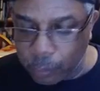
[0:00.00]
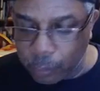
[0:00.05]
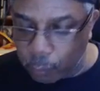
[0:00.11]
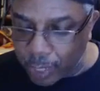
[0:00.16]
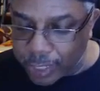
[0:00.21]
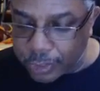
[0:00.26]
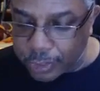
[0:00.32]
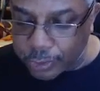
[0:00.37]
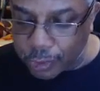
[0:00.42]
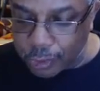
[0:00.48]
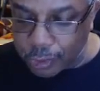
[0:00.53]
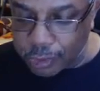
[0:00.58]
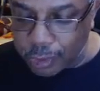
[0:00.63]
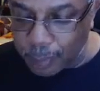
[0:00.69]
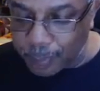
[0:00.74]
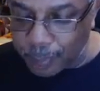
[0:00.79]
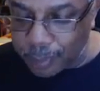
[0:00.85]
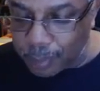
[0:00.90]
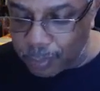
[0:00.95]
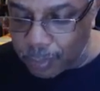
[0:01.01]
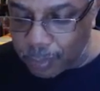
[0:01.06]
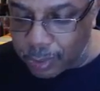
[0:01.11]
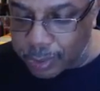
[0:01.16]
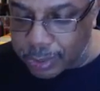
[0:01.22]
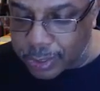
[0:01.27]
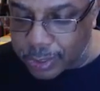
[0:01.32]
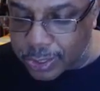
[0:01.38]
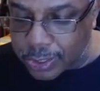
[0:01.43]
Ray jerked up in the
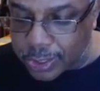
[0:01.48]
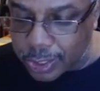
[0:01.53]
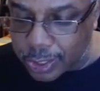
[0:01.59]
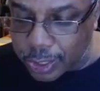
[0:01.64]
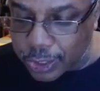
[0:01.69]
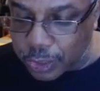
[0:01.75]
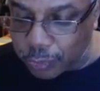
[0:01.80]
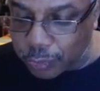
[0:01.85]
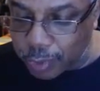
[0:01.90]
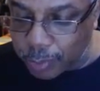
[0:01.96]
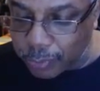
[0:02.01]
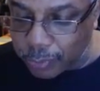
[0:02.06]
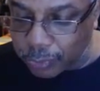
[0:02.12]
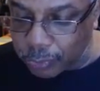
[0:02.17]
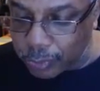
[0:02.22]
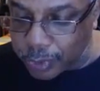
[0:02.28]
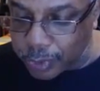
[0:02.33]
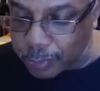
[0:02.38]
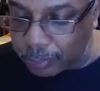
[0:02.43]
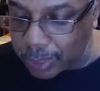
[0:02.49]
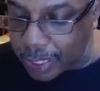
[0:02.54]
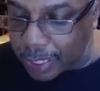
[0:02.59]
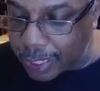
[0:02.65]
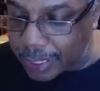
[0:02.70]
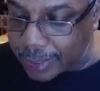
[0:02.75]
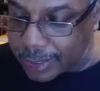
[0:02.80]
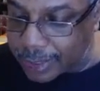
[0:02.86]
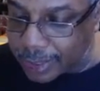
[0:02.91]
morning to the sun streaming through his
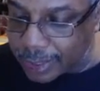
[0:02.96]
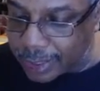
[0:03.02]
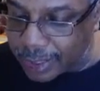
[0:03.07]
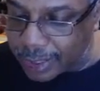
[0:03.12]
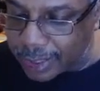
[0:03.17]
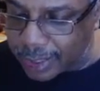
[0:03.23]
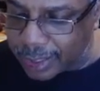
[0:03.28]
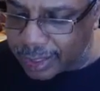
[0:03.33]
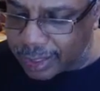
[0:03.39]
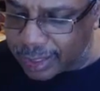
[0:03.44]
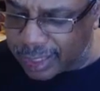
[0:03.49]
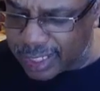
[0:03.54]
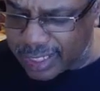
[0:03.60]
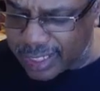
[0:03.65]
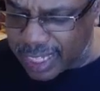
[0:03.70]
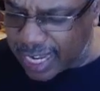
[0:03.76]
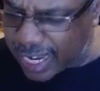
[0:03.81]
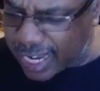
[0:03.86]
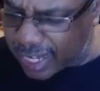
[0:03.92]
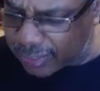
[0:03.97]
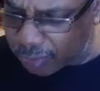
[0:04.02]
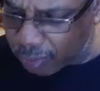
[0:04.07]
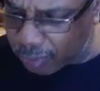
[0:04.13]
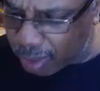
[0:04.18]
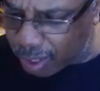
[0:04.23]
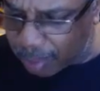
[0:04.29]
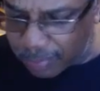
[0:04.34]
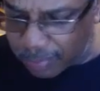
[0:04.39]
blinds. His head
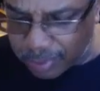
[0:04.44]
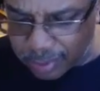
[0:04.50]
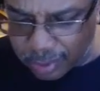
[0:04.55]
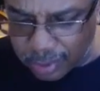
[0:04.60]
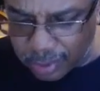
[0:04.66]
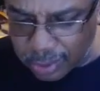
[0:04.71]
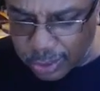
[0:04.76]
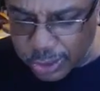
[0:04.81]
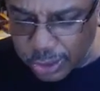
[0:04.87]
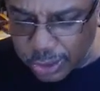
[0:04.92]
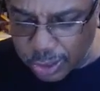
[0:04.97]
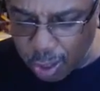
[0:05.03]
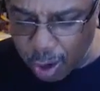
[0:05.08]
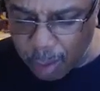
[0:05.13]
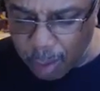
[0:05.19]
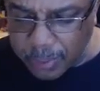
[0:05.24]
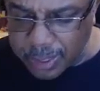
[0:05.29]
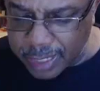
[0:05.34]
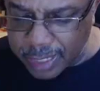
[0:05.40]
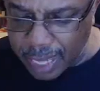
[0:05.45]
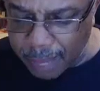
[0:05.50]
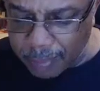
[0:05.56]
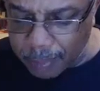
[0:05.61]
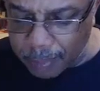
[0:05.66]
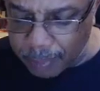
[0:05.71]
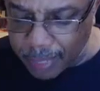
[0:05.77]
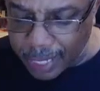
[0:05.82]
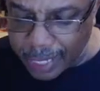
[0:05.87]
throbbed, a sharp,
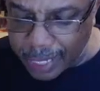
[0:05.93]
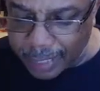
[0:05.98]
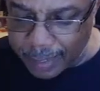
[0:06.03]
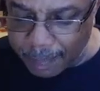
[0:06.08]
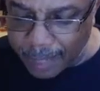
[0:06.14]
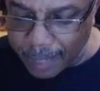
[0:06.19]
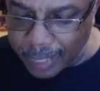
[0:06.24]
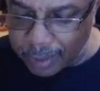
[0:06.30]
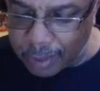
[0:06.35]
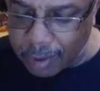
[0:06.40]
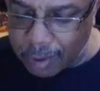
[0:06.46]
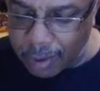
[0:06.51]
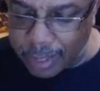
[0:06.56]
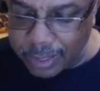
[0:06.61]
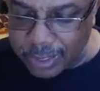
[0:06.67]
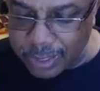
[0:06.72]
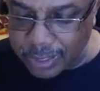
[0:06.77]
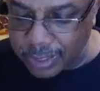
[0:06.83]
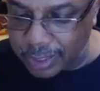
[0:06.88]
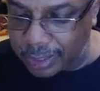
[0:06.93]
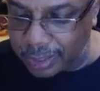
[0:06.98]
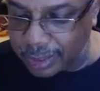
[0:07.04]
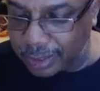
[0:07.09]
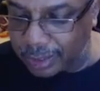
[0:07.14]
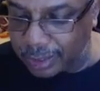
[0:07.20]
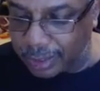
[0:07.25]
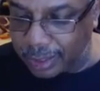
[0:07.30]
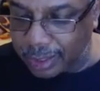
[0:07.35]
stabbing pain that made it hard to
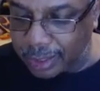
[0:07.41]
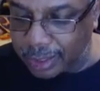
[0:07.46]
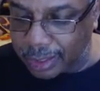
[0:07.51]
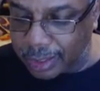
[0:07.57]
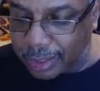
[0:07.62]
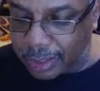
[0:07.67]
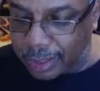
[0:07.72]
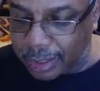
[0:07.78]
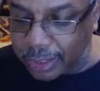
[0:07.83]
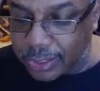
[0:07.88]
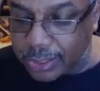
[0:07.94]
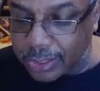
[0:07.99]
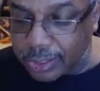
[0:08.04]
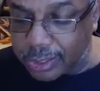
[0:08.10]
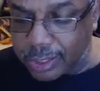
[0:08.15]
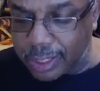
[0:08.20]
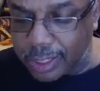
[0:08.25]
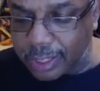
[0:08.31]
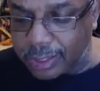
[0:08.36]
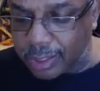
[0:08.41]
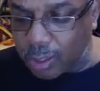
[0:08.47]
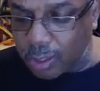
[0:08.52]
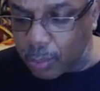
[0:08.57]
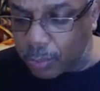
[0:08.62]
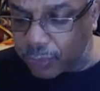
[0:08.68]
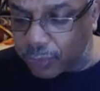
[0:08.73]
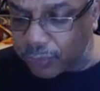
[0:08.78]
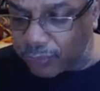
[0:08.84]
see. He stood, then
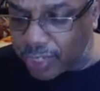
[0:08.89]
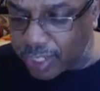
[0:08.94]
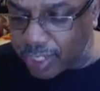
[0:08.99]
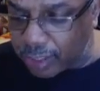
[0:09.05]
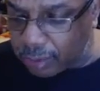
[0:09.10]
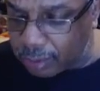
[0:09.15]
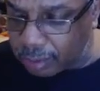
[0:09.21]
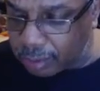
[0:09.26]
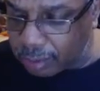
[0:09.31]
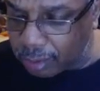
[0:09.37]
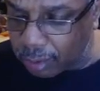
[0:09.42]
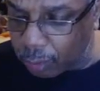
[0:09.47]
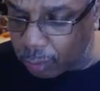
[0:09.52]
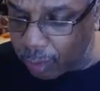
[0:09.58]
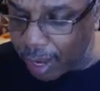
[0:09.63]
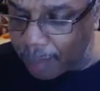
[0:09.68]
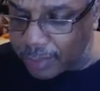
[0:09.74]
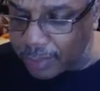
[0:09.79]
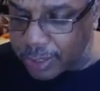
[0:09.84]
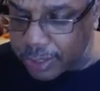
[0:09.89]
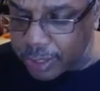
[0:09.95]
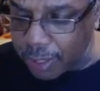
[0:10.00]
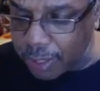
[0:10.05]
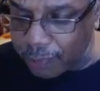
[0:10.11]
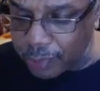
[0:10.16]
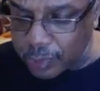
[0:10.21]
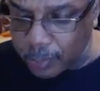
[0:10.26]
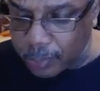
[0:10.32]
almost fell, grabbing the
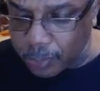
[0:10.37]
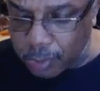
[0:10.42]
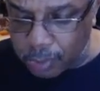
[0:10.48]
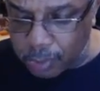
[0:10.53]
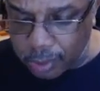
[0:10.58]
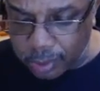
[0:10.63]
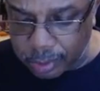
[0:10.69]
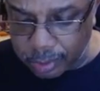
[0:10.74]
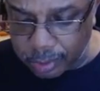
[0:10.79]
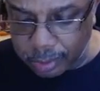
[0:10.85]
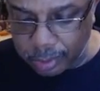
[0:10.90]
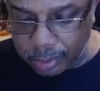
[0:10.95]
chair for support.